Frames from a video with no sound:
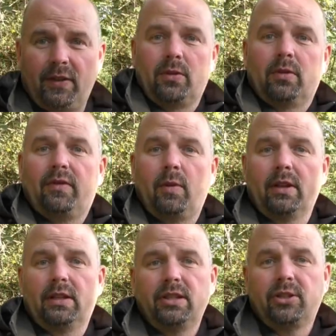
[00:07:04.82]
you're going for
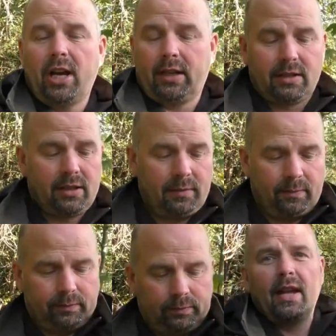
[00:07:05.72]
one of these jackets.
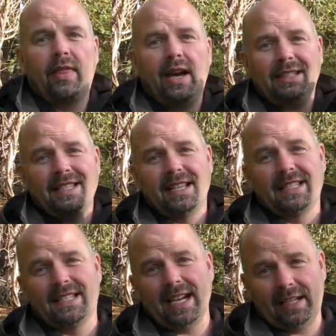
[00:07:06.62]
And that is
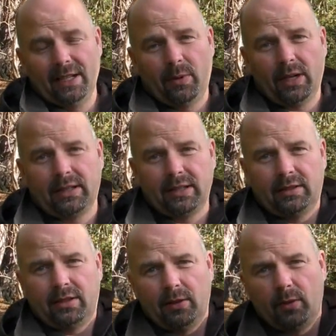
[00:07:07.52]
exactly what I
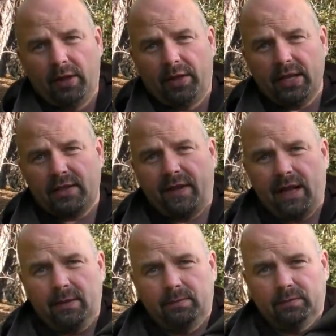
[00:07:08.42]
did with this
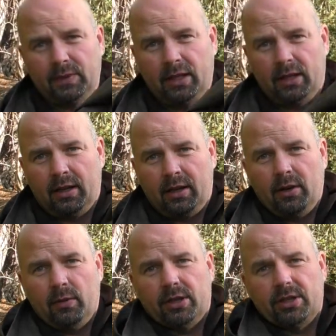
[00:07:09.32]
fella,
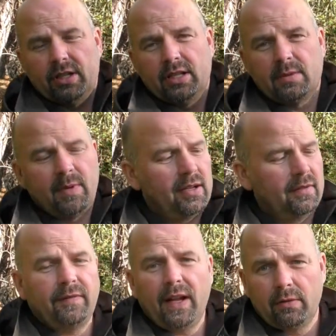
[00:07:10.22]
which is my
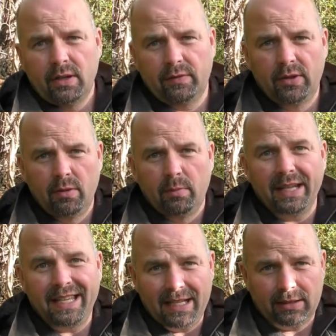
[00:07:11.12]
Fjällräven number
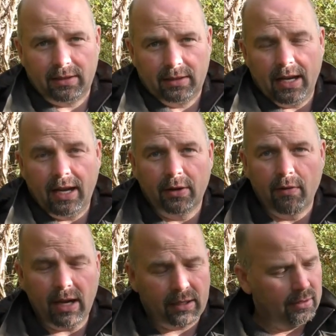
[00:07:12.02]
eight
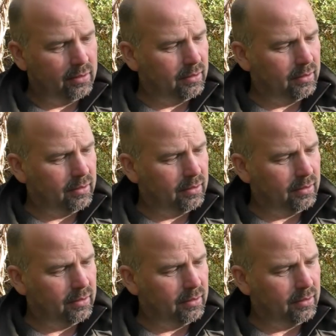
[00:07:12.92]
anorak.